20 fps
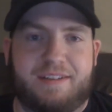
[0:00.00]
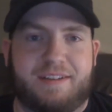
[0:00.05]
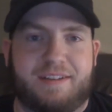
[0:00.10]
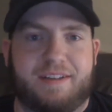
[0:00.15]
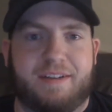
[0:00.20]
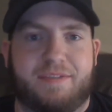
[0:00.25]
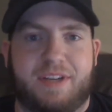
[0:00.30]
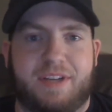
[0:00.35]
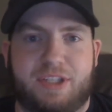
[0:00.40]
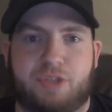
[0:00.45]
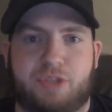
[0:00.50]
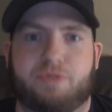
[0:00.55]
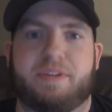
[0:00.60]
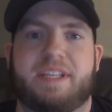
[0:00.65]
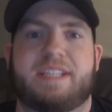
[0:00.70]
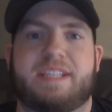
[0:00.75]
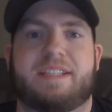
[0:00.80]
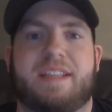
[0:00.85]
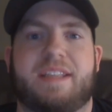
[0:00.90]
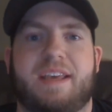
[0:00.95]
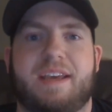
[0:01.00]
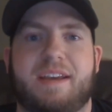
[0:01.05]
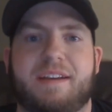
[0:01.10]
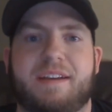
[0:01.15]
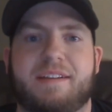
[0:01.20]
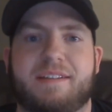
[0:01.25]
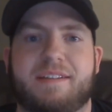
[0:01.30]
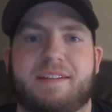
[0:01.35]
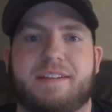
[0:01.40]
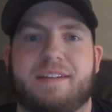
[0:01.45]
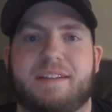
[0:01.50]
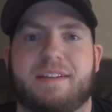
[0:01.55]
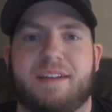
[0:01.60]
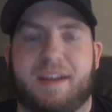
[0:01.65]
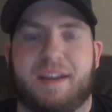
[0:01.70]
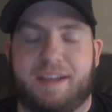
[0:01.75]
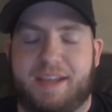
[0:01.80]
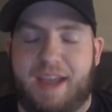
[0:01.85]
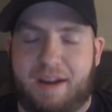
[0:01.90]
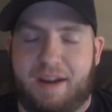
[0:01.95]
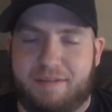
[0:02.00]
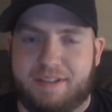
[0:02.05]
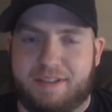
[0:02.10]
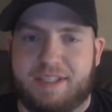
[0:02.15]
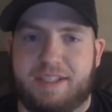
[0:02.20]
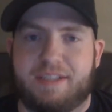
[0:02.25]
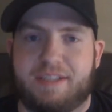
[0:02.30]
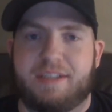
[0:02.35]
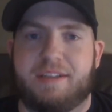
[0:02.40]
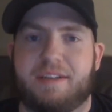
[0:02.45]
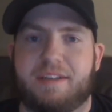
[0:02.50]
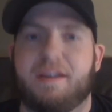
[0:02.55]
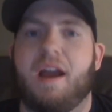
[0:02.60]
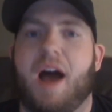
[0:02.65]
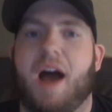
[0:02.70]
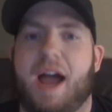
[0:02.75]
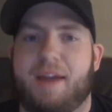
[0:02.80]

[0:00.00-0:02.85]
And if I do these things, I guarantee